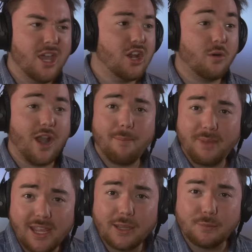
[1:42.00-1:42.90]
you know, not
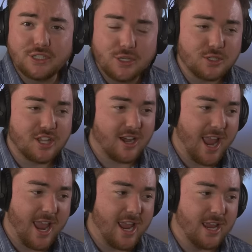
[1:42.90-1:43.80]
being able to use their
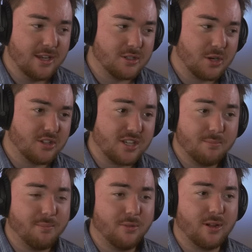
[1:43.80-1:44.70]
hands, or
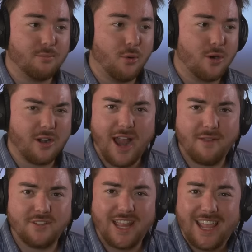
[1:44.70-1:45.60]
some people are born or
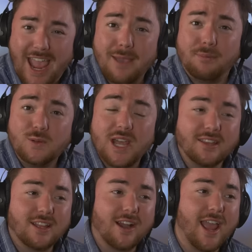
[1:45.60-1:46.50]
have to like
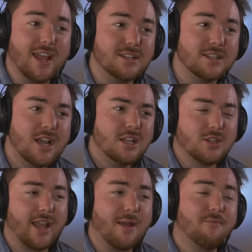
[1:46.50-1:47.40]
amputate their hands.
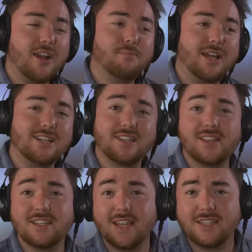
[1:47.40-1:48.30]
So like, I'm very blessed in
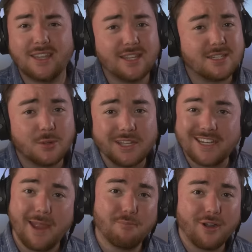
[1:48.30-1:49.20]
the sense that this is only
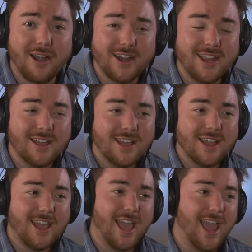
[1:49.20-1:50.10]
temporary,
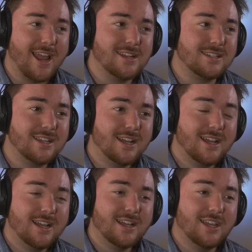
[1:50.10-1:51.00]
and
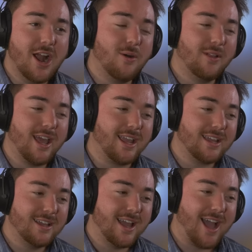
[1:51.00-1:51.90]
you know, like,